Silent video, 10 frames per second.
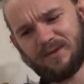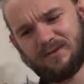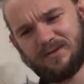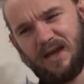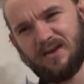
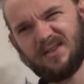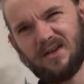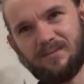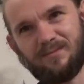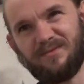
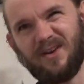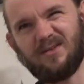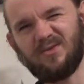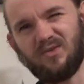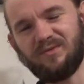territory. In
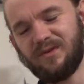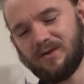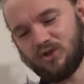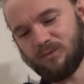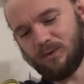fact, no, in
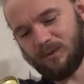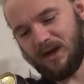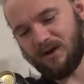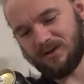fairness, you probably are